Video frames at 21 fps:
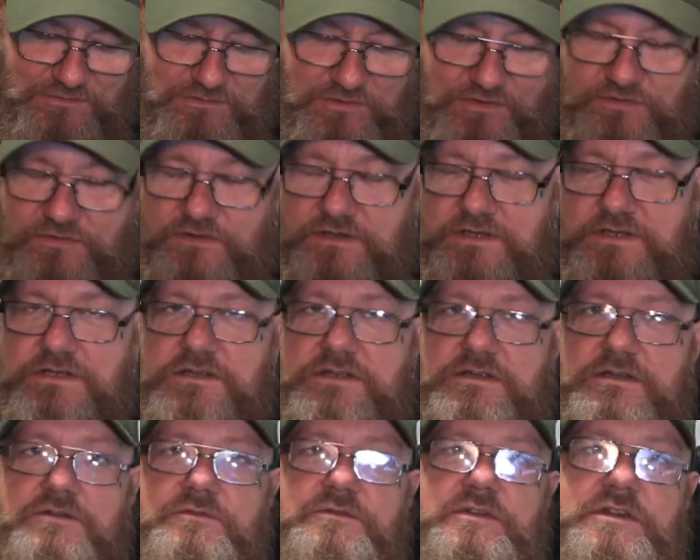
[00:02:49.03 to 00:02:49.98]
if you look at
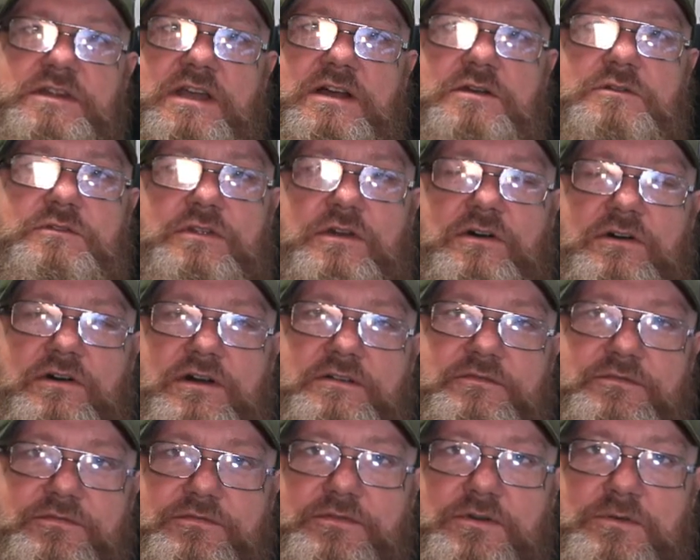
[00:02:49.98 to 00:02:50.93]
the videos that
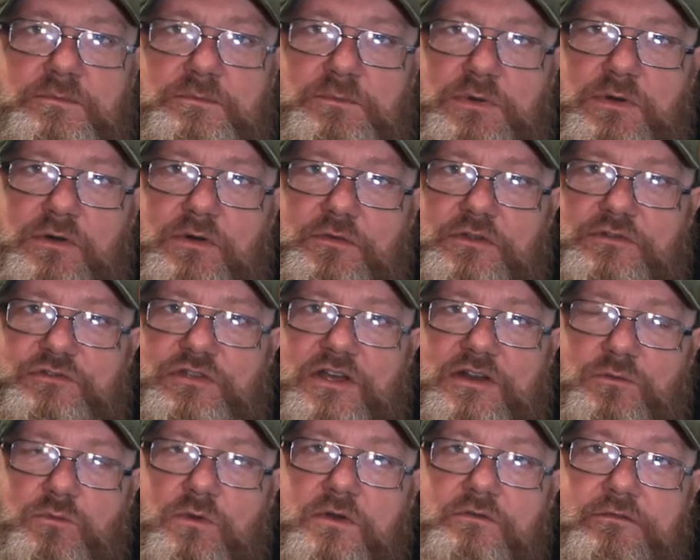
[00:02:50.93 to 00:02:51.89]
I've put on the
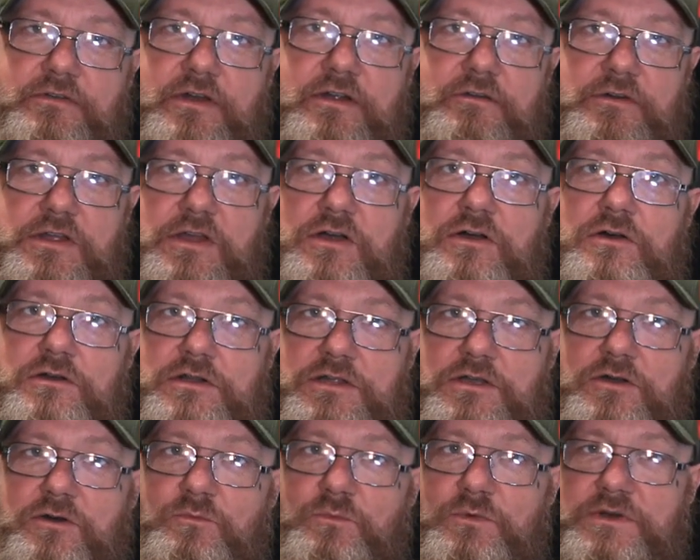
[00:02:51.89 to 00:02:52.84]
channel very
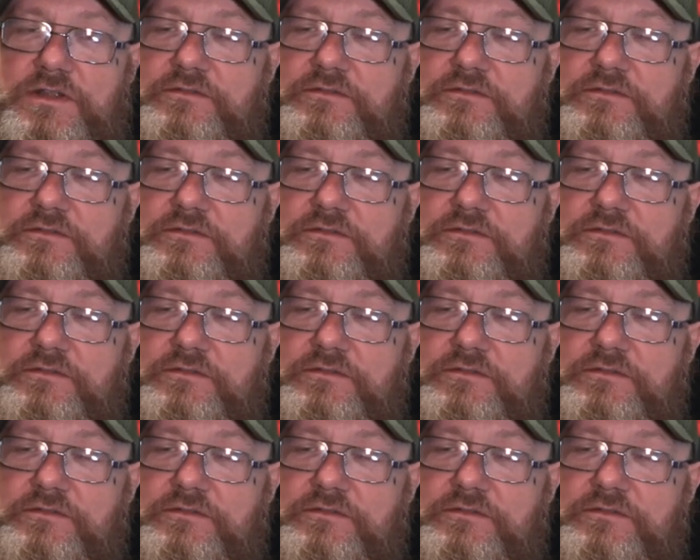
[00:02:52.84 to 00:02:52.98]
early on